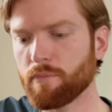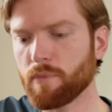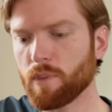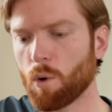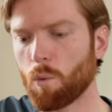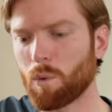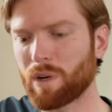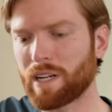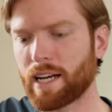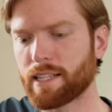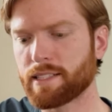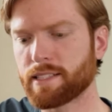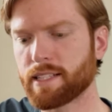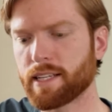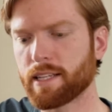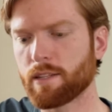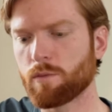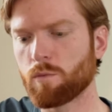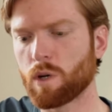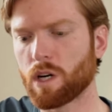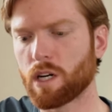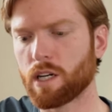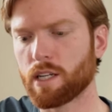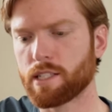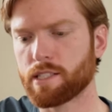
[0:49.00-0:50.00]
What I did
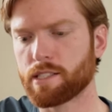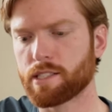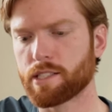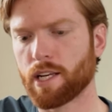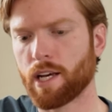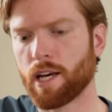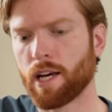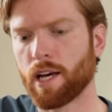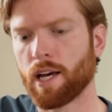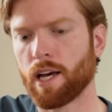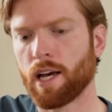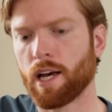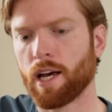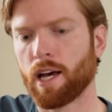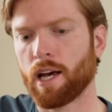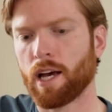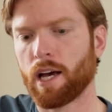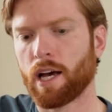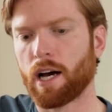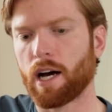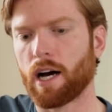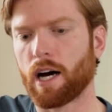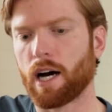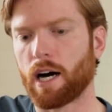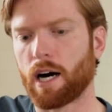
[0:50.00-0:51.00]
was,
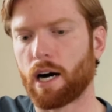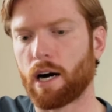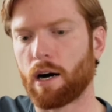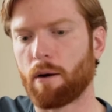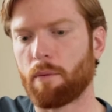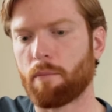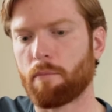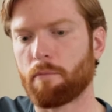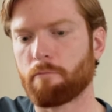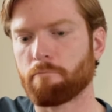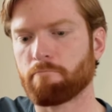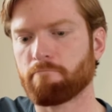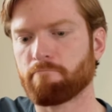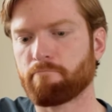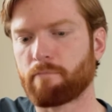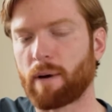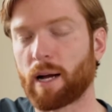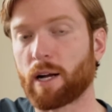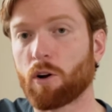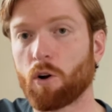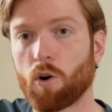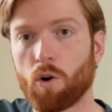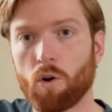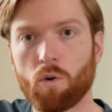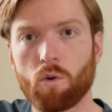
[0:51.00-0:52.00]
my
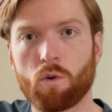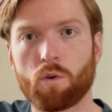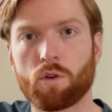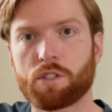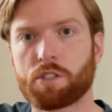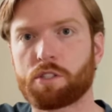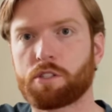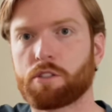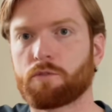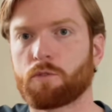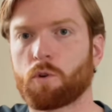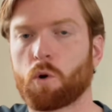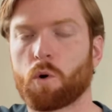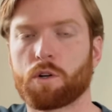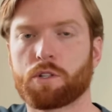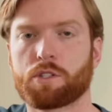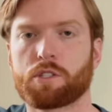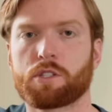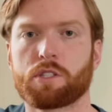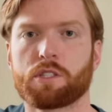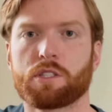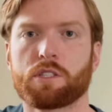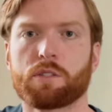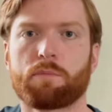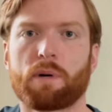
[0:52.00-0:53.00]
goal was of course
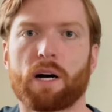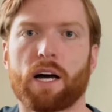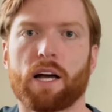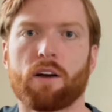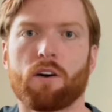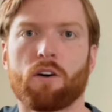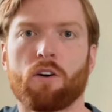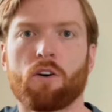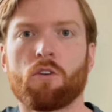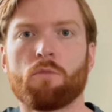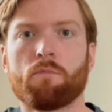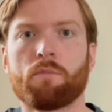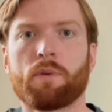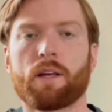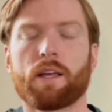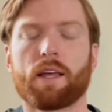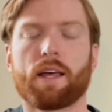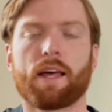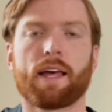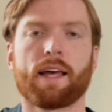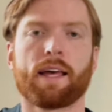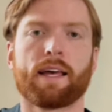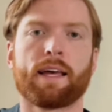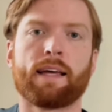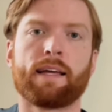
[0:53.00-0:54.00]
to buy a home,
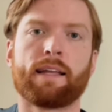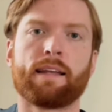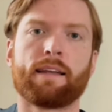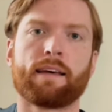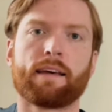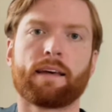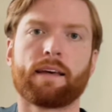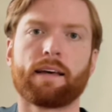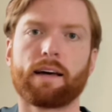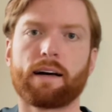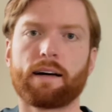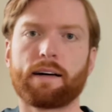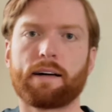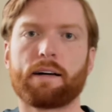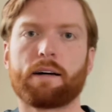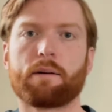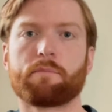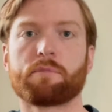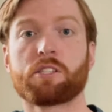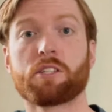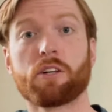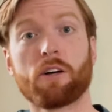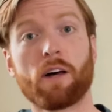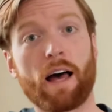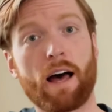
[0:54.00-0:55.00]
and
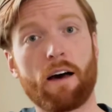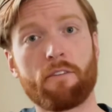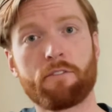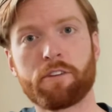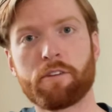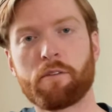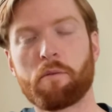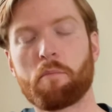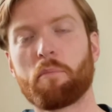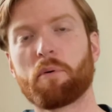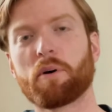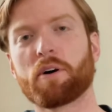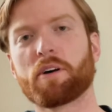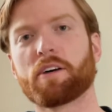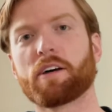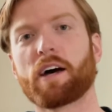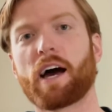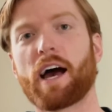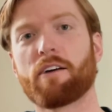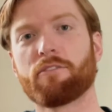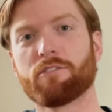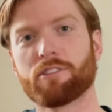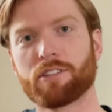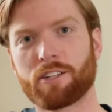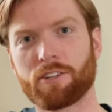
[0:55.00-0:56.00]
still haven't, but I
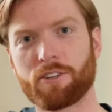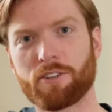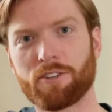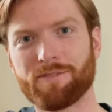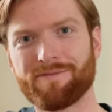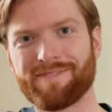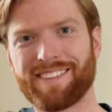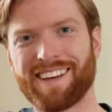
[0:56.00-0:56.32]
have a lender.